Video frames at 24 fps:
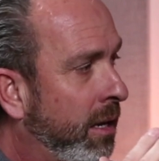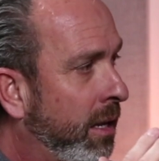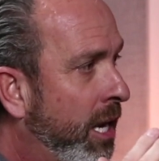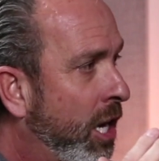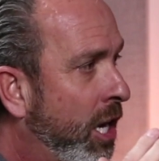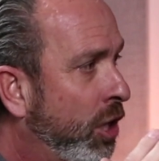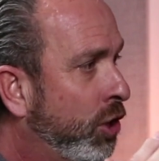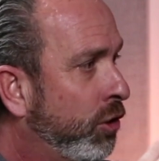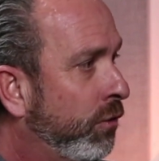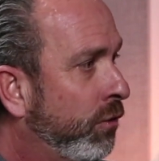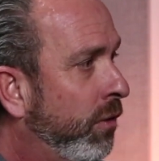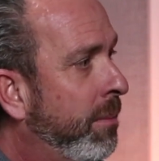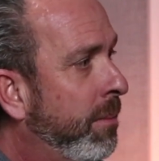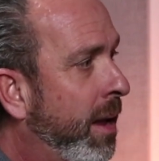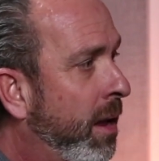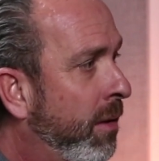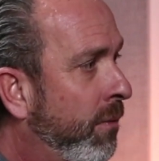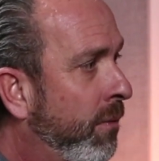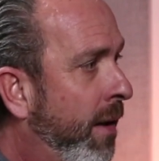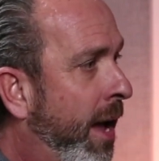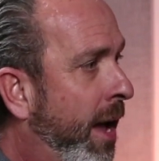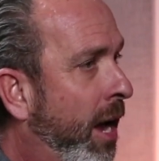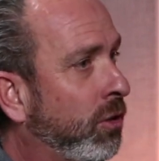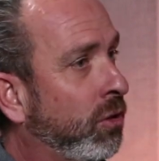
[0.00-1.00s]
each of our
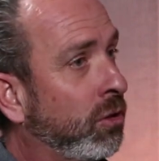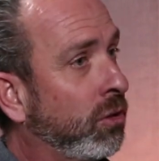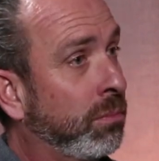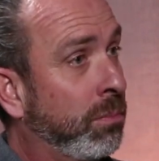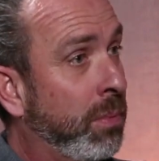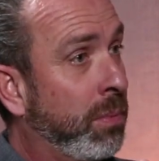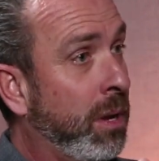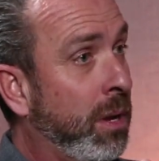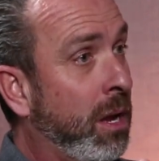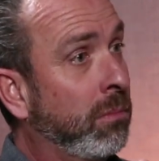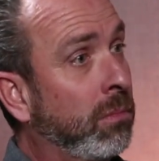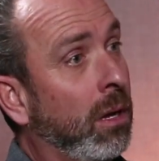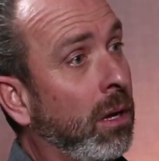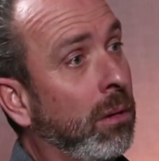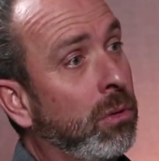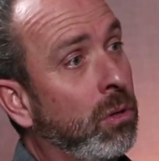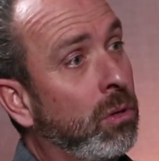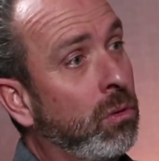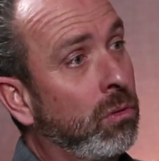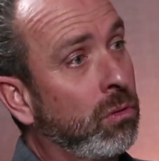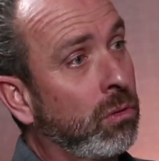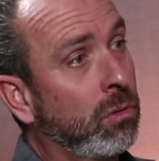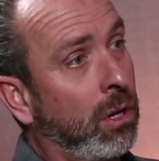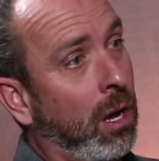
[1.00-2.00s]
manufacturers,
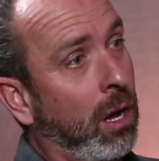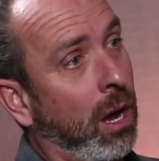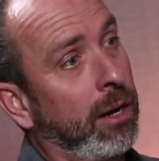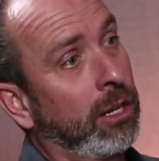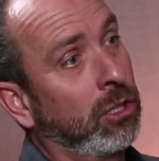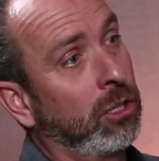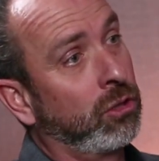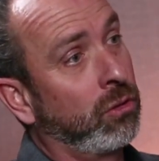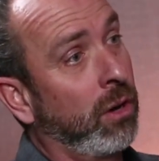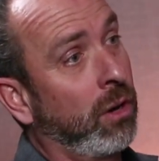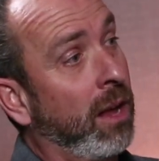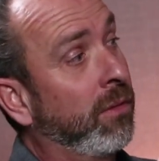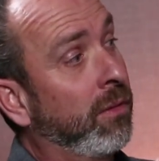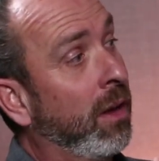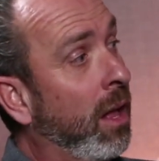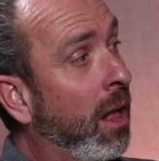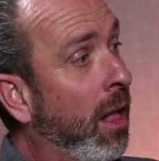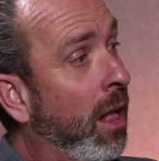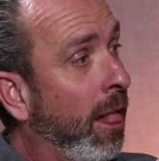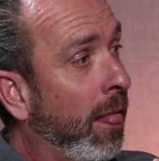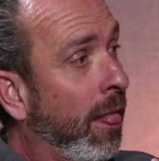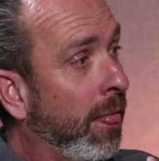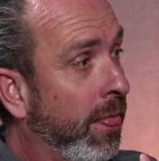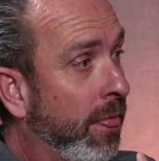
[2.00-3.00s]
BMW, Ducati, Triumph.
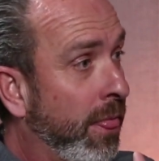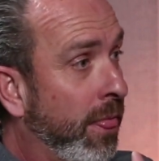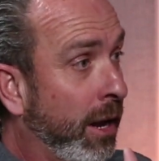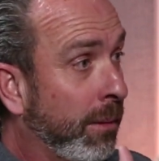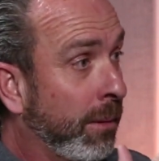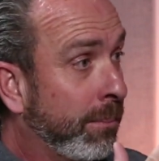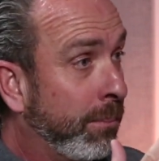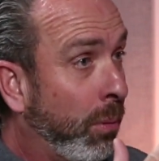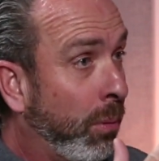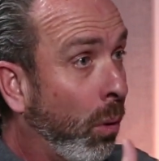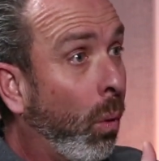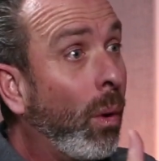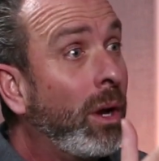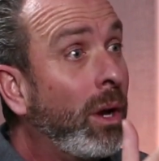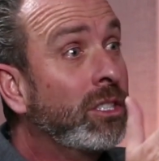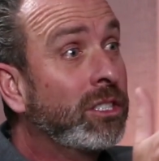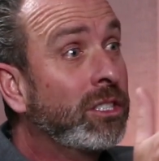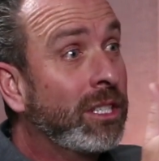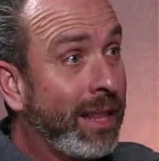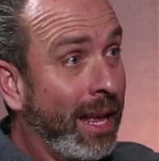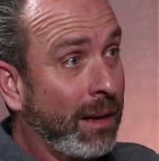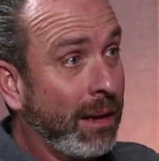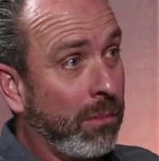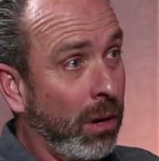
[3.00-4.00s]
They're poised
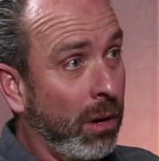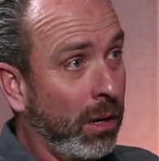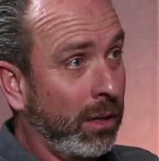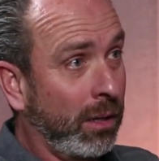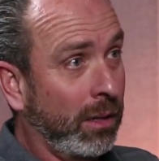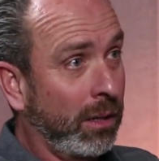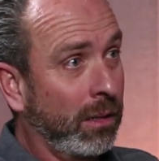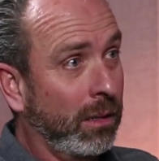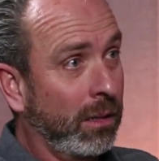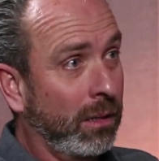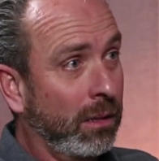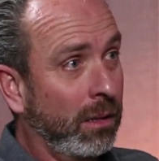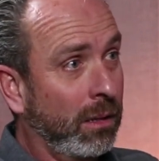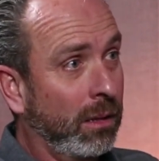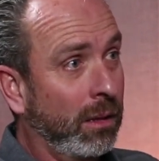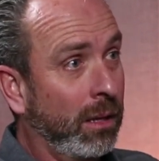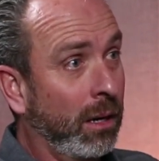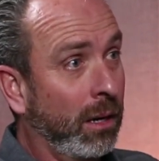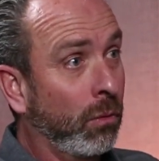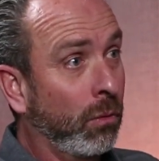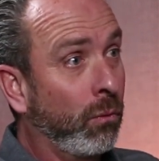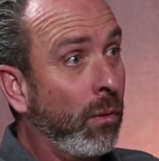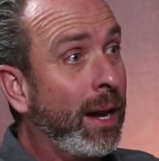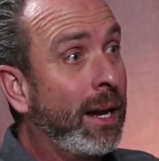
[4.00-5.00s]
in that market. Mm -hmm.
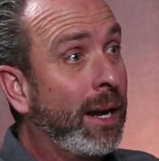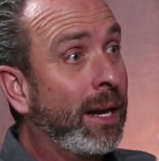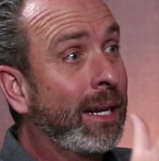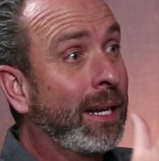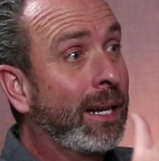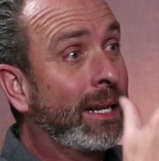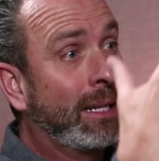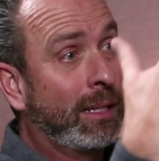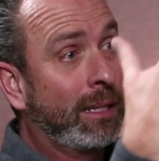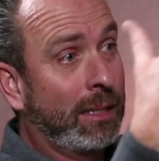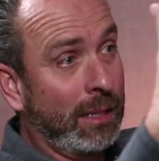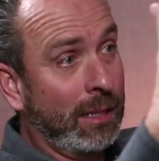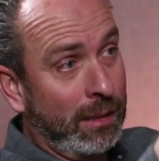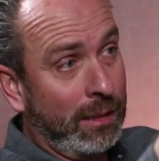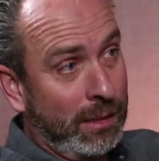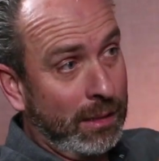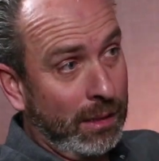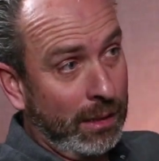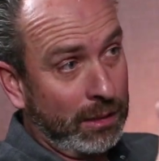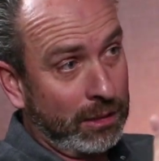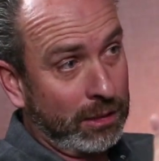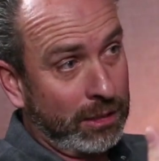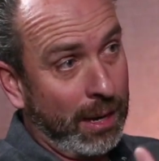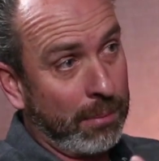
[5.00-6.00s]
They're ready to, right. to, to
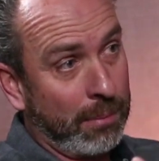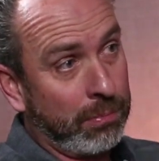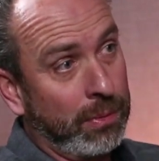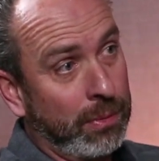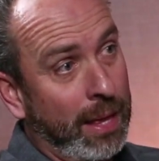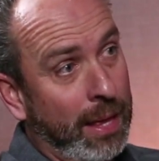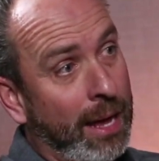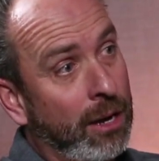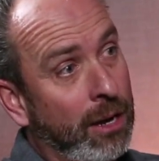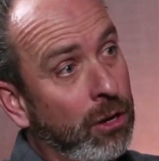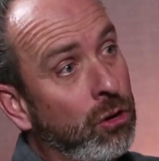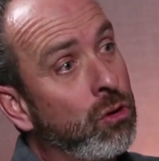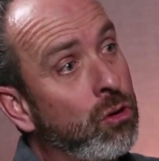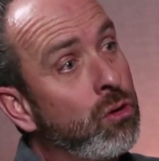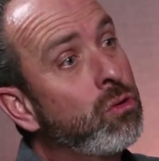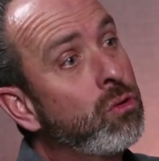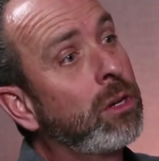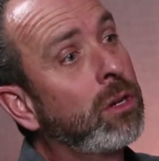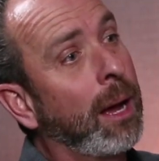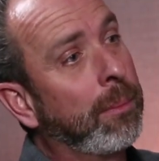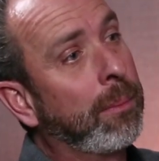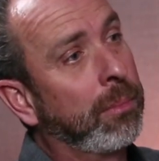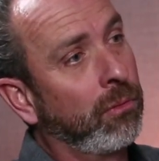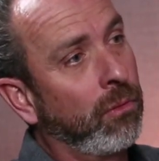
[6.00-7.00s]
accept that new
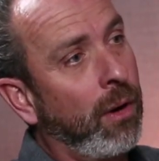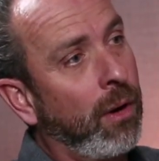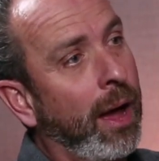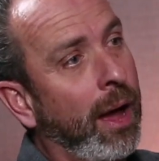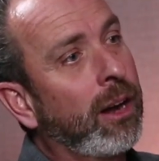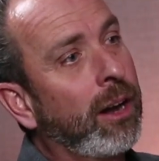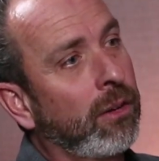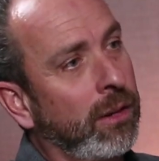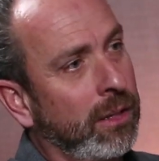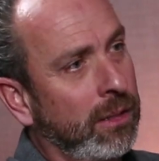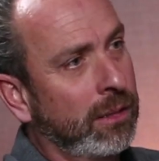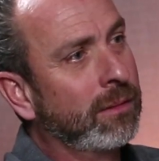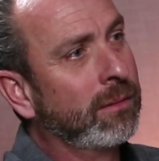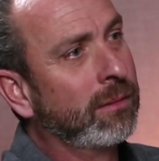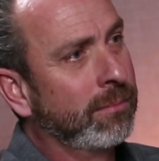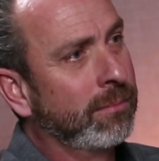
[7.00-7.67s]
type of rider in.